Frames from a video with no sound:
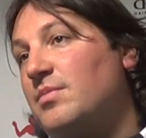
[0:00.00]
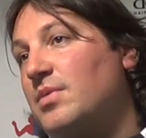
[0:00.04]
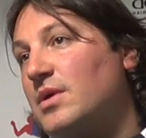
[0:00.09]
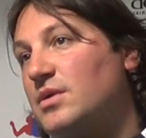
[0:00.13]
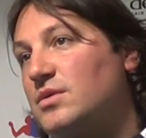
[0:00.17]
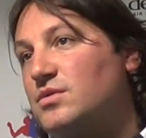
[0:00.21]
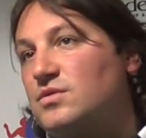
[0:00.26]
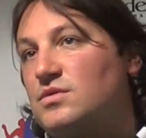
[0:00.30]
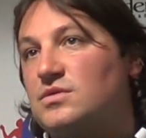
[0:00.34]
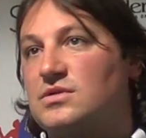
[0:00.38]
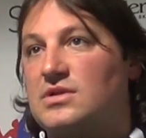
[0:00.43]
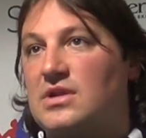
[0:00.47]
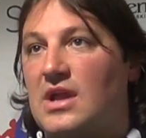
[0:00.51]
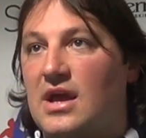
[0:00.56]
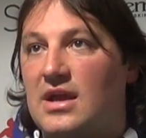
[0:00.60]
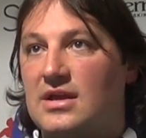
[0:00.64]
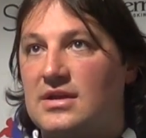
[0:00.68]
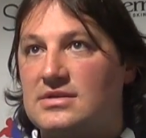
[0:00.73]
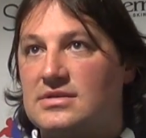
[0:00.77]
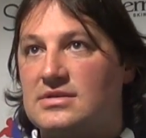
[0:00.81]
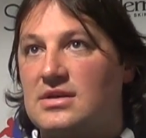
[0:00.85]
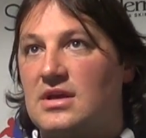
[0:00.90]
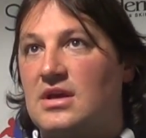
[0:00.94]
Pitch was
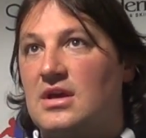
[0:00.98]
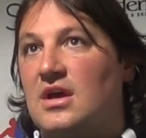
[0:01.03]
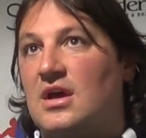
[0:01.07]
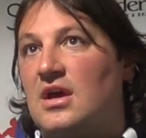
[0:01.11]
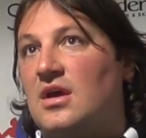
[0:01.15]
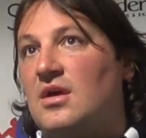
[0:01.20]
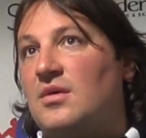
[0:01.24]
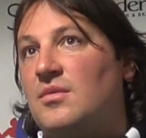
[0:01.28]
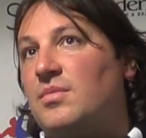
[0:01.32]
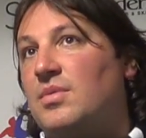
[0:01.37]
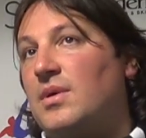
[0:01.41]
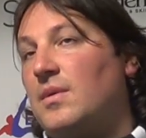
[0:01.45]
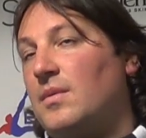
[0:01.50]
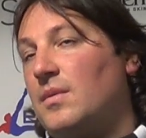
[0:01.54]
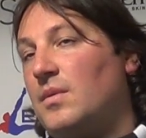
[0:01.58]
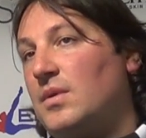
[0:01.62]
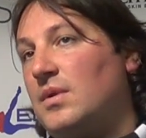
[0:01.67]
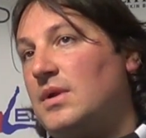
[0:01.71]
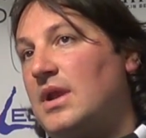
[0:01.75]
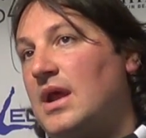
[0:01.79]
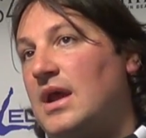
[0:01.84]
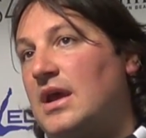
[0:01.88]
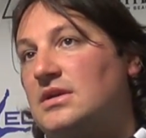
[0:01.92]
nice, people
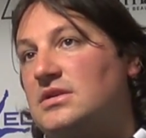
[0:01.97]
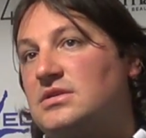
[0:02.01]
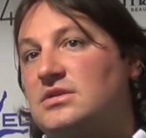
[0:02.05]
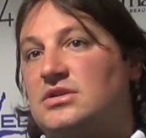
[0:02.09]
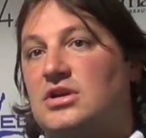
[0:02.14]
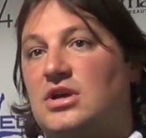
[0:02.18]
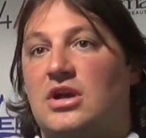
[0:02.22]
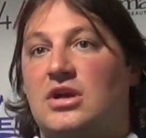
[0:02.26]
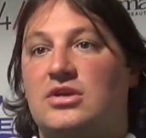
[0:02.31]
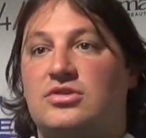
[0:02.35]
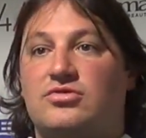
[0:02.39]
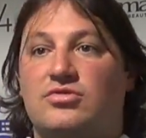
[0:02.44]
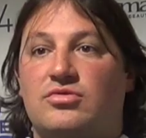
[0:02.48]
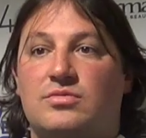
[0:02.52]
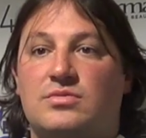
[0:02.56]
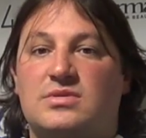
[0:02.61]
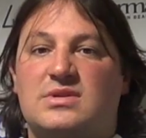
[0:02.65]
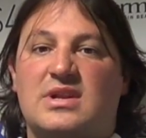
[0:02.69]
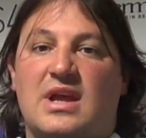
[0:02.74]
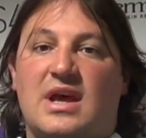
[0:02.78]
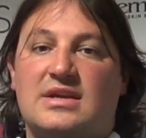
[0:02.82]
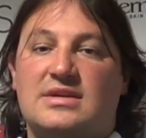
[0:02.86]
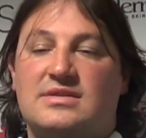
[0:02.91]
were nice, changing room
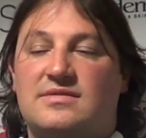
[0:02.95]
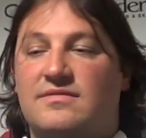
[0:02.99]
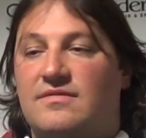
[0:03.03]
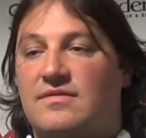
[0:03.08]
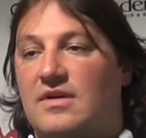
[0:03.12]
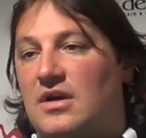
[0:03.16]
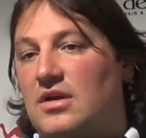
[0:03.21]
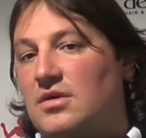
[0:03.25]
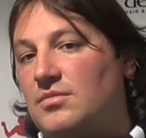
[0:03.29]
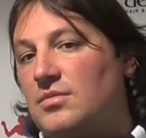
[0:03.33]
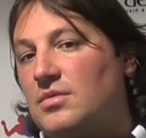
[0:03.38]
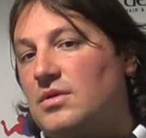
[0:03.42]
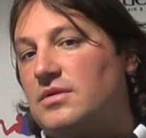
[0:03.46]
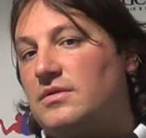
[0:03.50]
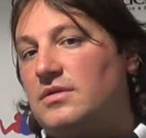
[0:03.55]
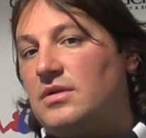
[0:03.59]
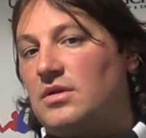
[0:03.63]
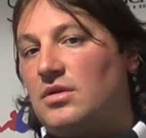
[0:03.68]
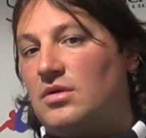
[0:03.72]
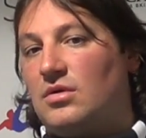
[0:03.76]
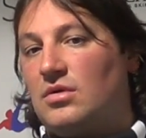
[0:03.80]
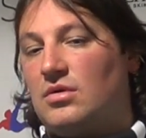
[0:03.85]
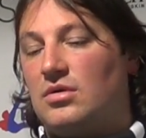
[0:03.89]
was nice, environment,
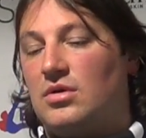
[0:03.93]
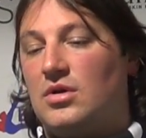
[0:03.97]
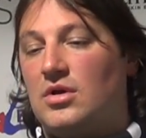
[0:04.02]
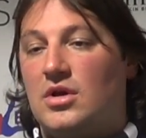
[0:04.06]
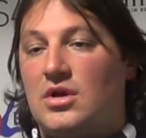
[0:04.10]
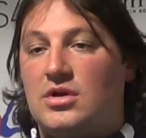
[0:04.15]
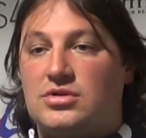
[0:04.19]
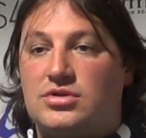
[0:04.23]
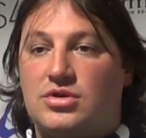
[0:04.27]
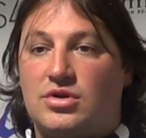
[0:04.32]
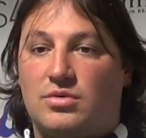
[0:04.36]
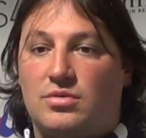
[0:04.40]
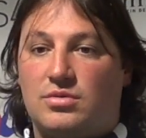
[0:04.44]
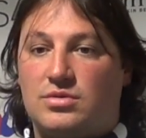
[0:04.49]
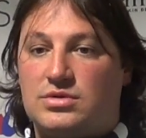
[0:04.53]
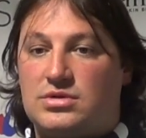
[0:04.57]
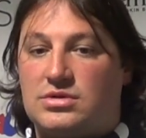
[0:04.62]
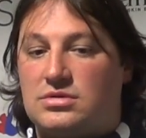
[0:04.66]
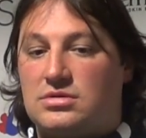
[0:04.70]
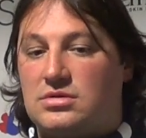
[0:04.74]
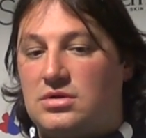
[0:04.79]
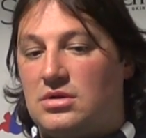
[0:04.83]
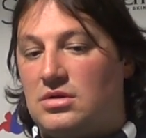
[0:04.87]
you know, so it
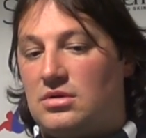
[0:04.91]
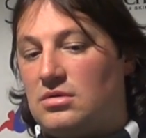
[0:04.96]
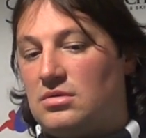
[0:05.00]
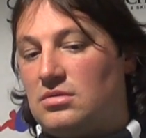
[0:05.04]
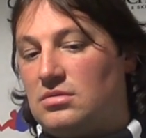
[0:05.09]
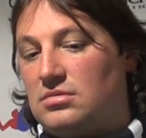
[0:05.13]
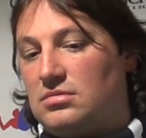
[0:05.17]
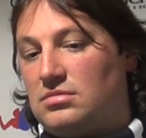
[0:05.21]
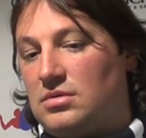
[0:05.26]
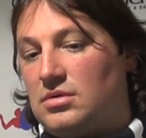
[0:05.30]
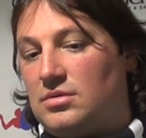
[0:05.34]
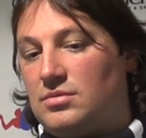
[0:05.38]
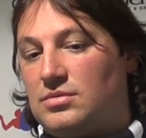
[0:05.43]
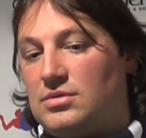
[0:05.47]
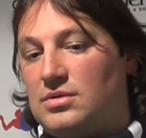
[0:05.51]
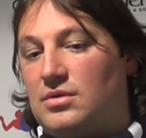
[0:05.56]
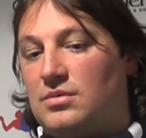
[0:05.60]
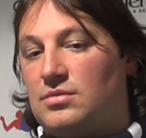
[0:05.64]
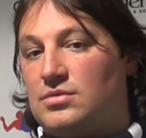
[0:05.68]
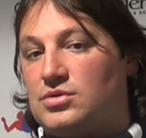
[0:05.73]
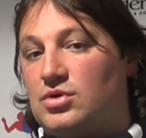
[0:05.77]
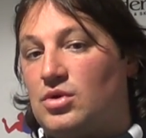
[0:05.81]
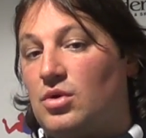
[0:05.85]
was, you know,
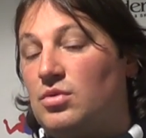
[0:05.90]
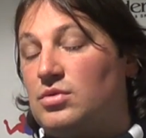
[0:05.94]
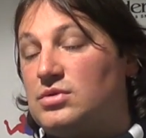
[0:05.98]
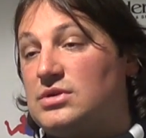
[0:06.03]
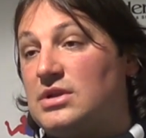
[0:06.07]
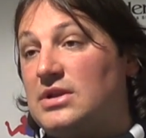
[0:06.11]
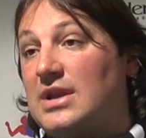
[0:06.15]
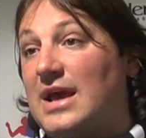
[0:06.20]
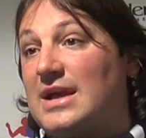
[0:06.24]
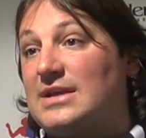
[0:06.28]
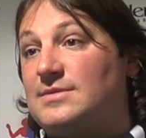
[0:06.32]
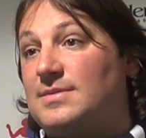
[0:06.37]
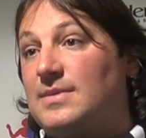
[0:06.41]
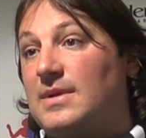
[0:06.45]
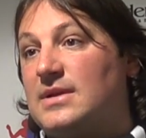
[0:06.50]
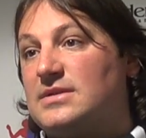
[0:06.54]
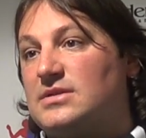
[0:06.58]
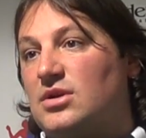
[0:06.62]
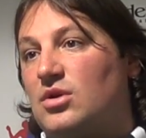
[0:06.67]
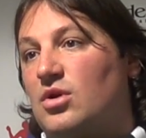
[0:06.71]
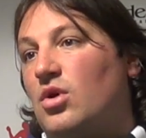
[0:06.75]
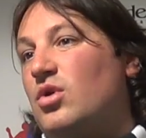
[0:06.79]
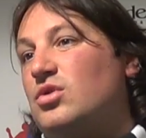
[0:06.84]
it was always a nice
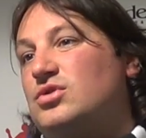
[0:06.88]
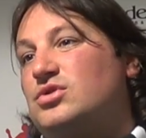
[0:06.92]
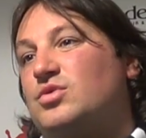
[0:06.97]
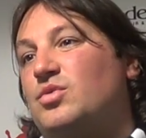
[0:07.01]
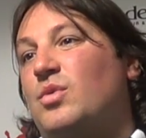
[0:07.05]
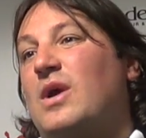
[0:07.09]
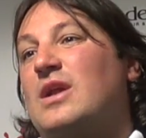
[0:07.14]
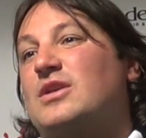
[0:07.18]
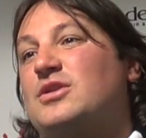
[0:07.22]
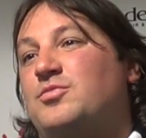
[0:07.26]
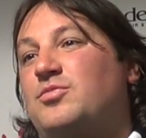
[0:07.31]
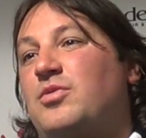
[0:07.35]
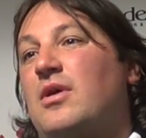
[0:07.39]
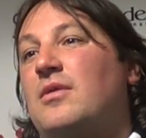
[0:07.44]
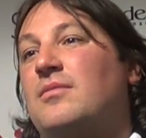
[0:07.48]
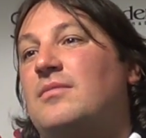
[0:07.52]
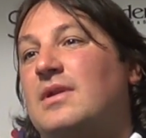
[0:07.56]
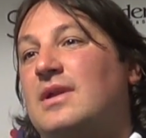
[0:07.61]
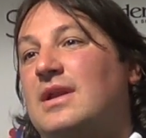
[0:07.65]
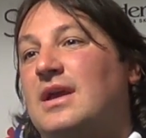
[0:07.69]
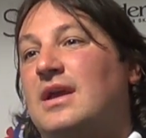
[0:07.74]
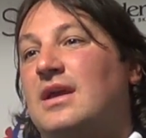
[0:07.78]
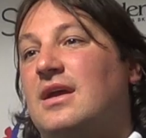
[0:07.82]
place to go. It's a Welsh
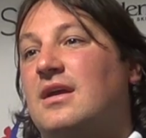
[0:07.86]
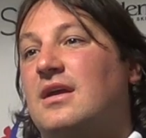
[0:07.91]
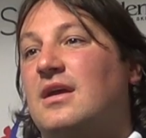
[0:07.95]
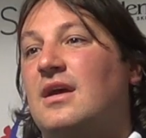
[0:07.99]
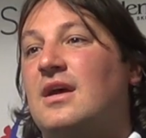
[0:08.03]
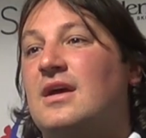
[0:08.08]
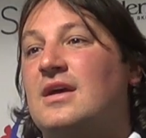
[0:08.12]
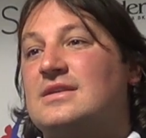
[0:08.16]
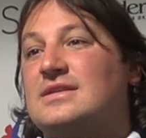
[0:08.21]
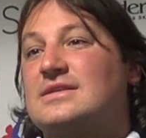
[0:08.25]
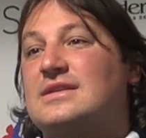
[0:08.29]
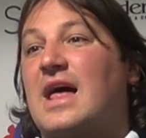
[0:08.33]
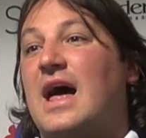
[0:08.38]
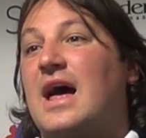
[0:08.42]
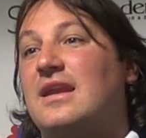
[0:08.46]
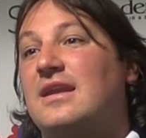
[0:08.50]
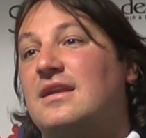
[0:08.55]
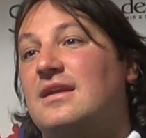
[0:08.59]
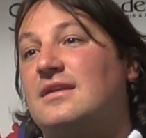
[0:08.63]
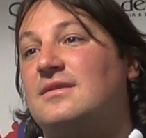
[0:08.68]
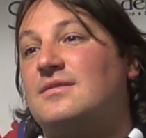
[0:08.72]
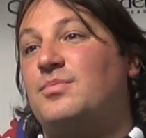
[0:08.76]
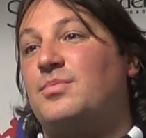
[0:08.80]
Premier League
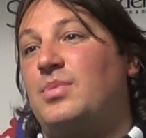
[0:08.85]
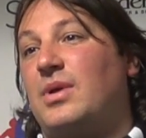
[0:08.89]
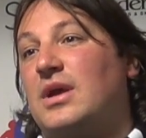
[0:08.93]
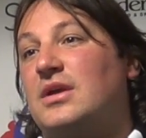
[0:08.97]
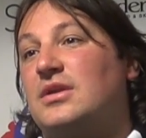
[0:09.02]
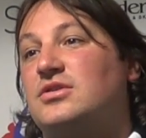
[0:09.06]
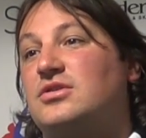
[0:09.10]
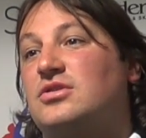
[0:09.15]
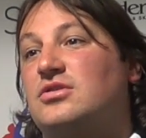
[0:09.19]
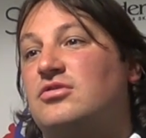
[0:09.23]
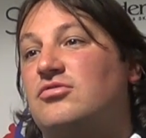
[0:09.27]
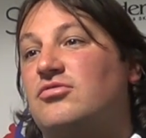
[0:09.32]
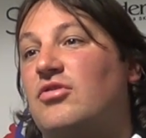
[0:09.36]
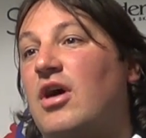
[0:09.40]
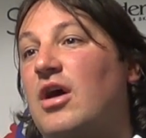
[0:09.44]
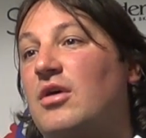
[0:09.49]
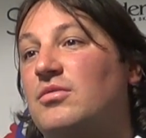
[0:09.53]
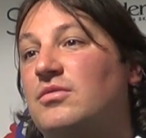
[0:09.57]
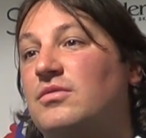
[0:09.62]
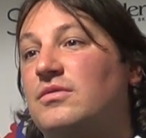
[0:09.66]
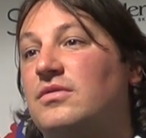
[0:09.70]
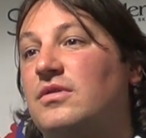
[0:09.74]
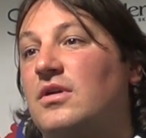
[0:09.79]
standard pitch
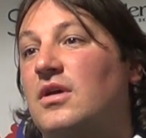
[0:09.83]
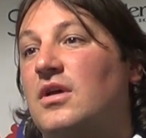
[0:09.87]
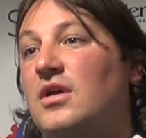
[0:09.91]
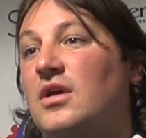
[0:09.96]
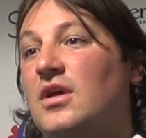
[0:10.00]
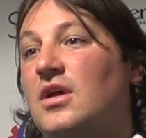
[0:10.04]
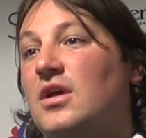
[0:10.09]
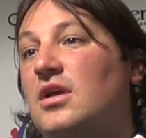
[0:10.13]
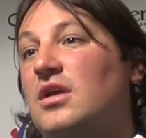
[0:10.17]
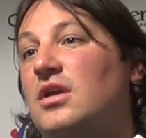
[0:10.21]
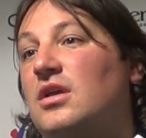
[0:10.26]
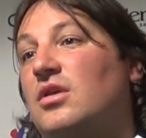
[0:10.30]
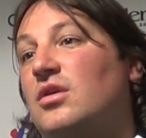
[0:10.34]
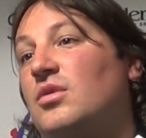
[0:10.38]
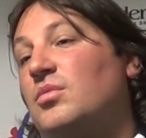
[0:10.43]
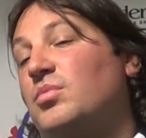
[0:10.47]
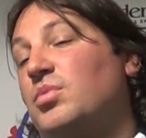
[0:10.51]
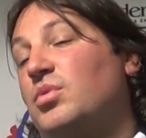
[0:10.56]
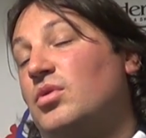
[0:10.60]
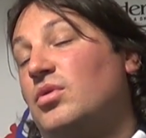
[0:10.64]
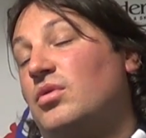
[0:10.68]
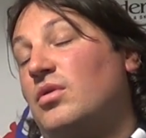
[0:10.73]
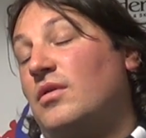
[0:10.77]
ground, you know,
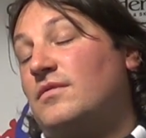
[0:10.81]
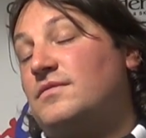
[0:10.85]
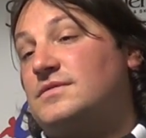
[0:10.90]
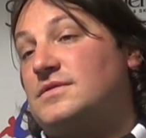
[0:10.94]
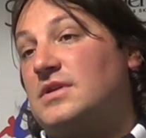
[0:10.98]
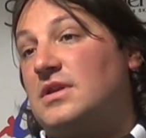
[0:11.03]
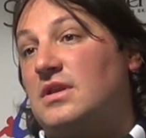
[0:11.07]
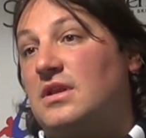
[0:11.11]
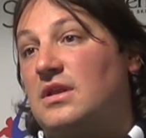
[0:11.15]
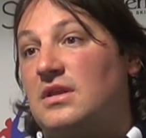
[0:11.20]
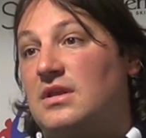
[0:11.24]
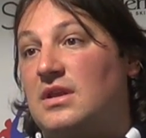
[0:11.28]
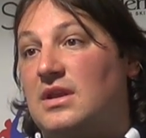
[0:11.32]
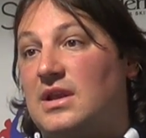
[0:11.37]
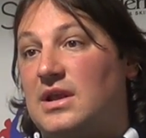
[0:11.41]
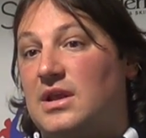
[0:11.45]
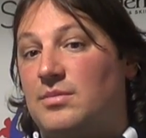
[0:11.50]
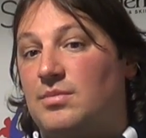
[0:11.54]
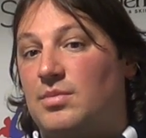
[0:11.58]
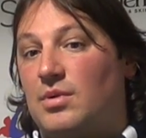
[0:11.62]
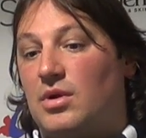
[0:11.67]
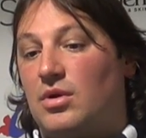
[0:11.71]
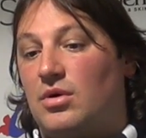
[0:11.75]
but obviously then the
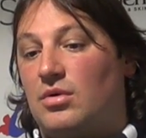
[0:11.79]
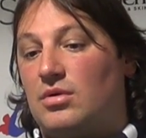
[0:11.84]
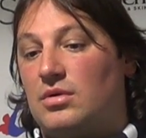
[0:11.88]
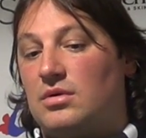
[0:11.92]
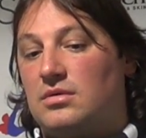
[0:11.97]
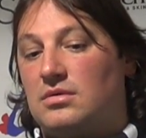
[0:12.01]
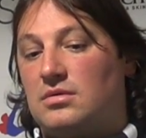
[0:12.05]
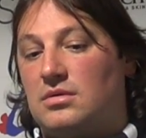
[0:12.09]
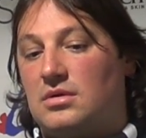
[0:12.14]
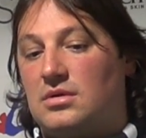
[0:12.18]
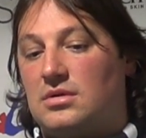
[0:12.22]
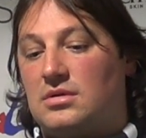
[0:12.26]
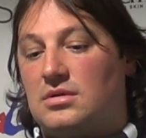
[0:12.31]
league below, and